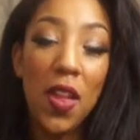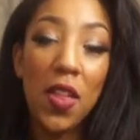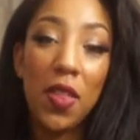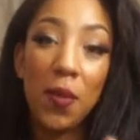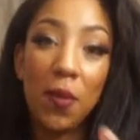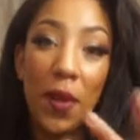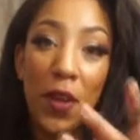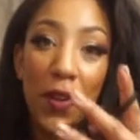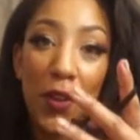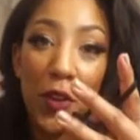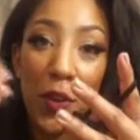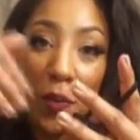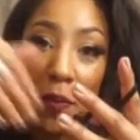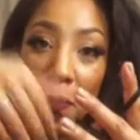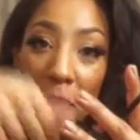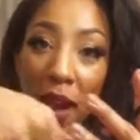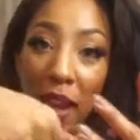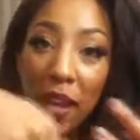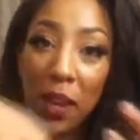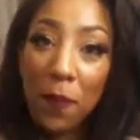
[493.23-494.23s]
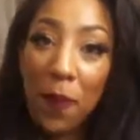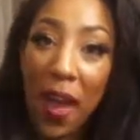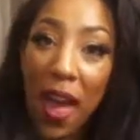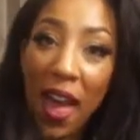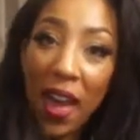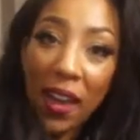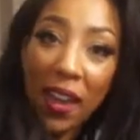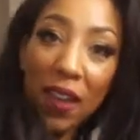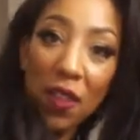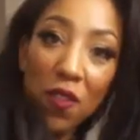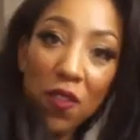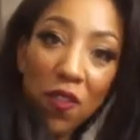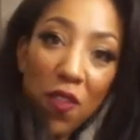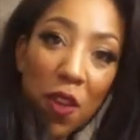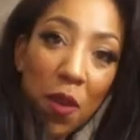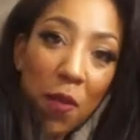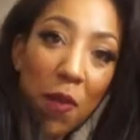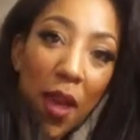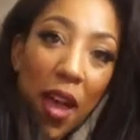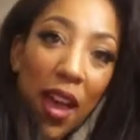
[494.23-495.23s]
The better your mic pack can
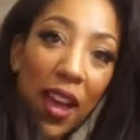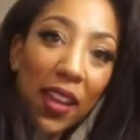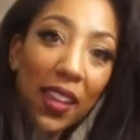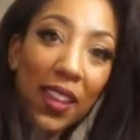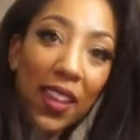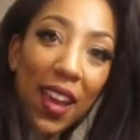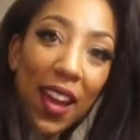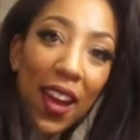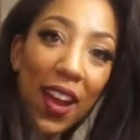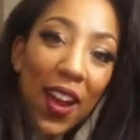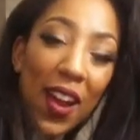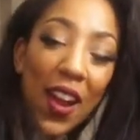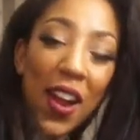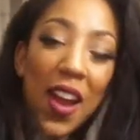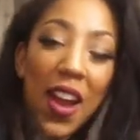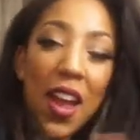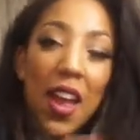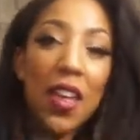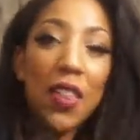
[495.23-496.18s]
fit back there.